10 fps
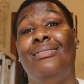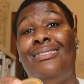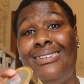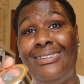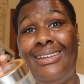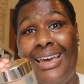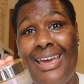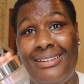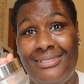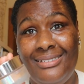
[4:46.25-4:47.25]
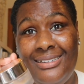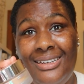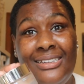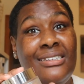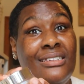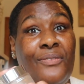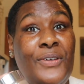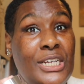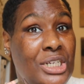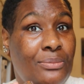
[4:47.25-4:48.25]
did that. This is a
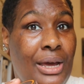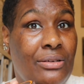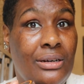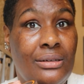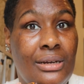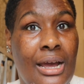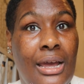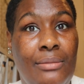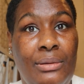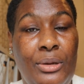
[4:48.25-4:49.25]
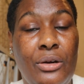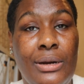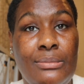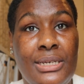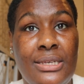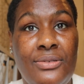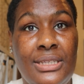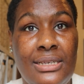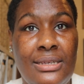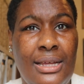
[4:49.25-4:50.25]
finishing powder. Let me correct myself
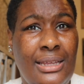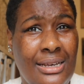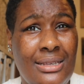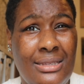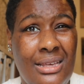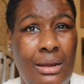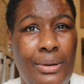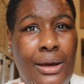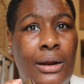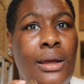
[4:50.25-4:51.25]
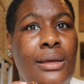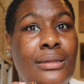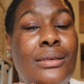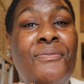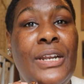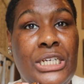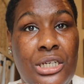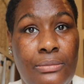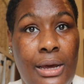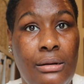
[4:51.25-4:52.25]
because I think I said setting powder. This is a
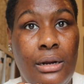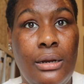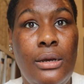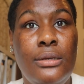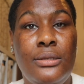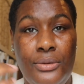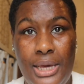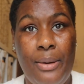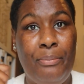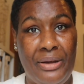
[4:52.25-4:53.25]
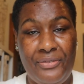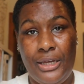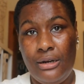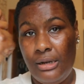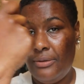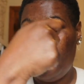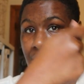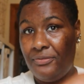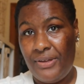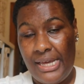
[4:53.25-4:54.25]
finishing powder. So yeah, buffing it all over
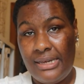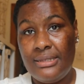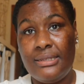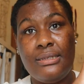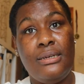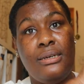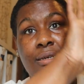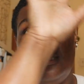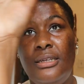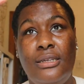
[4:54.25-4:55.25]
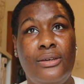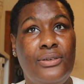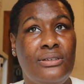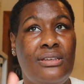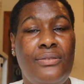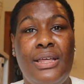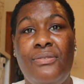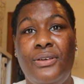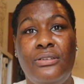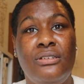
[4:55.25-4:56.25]
your face, give yourself
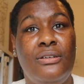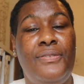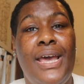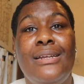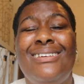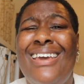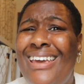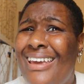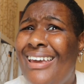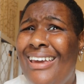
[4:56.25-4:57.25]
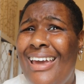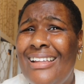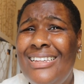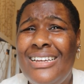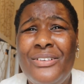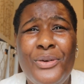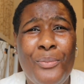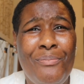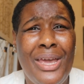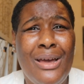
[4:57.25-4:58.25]
that filtered effect. At the end of your
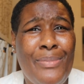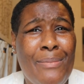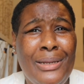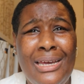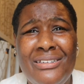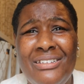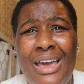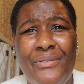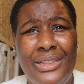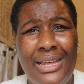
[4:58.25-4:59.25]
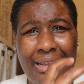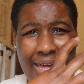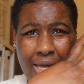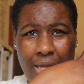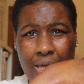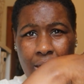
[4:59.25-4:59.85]
makeup application, having that like